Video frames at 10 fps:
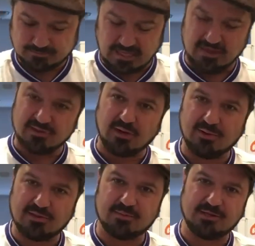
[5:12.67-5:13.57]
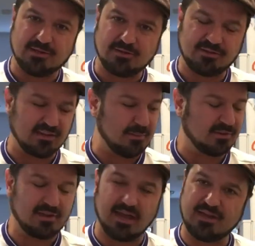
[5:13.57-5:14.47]
as always, I'm going to step
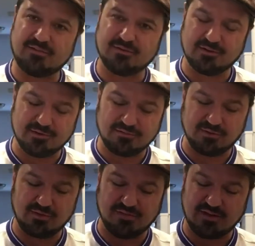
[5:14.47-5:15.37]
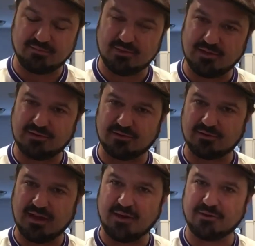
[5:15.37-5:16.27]
aside for 45 minutes or
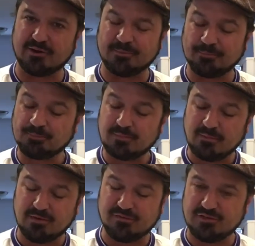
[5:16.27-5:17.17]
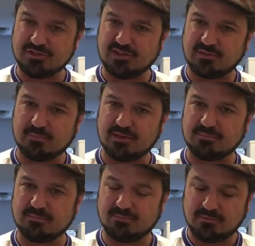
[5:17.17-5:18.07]
an hour. I'm going to finish this big
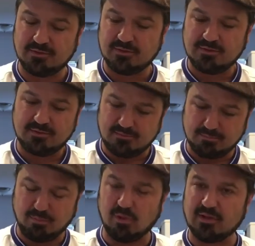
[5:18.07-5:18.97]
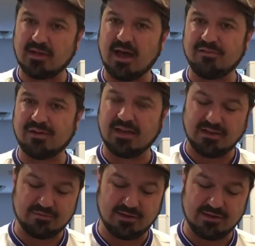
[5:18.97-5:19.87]
bowl of kava I
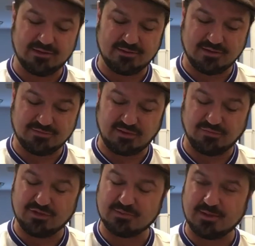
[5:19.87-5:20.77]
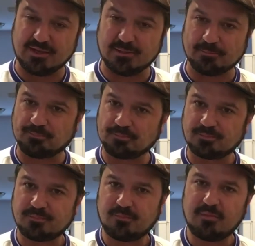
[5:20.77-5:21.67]
have right here that I've just finished making,
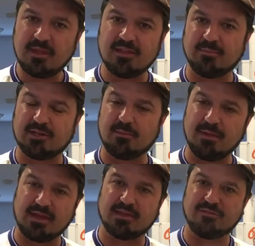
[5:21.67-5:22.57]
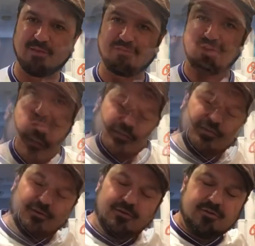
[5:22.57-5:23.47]
and then I'm going to come back and give you my final.
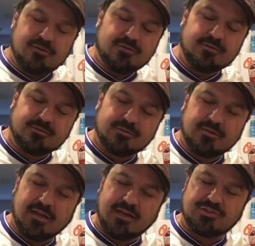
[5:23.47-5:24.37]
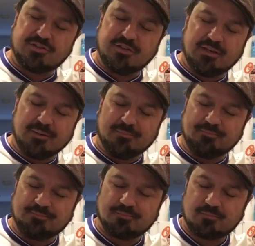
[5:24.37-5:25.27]
So, I actually have